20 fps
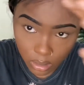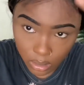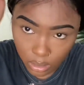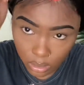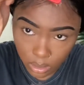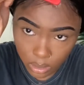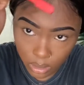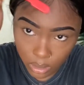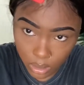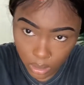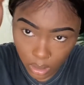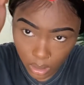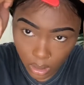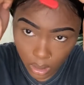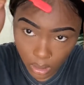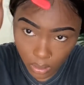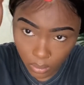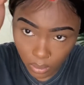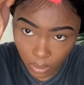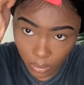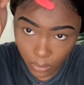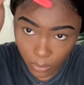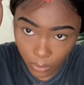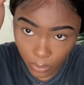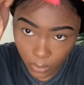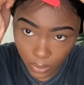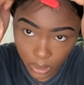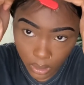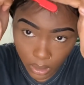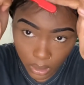see how I
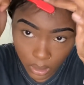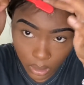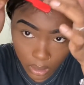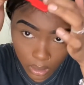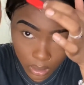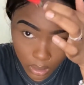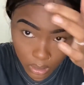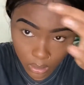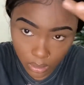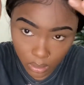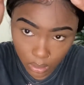want it.